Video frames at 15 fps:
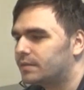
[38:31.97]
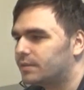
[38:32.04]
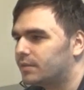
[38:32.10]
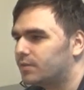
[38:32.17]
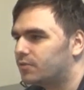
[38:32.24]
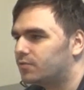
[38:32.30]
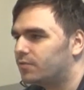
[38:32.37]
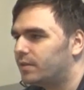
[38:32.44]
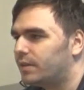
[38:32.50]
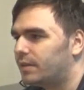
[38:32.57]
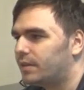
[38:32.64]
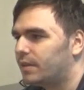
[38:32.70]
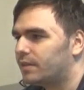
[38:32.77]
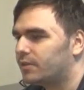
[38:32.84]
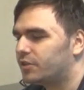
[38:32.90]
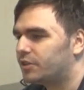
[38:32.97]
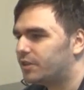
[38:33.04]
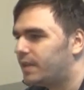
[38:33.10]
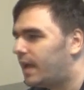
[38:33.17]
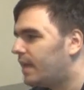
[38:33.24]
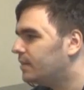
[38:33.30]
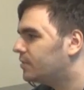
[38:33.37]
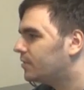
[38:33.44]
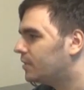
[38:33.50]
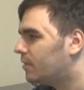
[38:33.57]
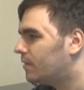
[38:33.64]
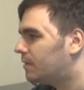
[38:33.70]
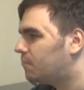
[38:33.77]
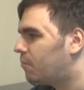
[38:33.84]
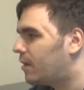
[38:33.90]
the Sunni, and the Shias,
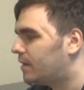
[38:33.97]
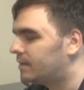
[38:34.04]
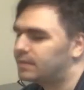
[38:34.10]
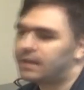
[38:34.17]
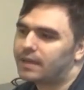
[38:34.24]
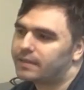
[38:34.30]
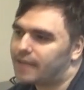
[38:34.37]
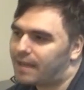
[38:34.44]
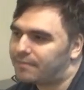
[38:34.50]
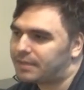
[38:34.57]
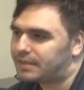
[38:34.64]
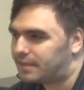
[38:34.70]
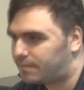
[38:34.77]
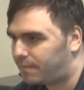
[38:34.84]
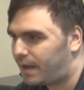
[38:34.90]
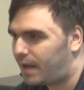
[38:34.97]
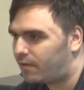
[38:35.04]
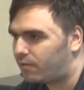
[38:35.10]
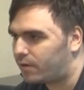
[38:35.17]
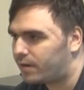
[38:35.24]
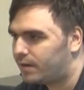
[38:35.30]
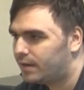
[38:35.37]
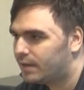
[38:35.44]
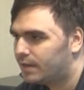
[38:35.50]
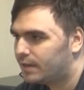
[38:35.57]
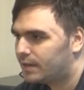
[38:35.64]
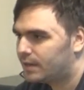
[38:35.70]
and when Saddam is in power,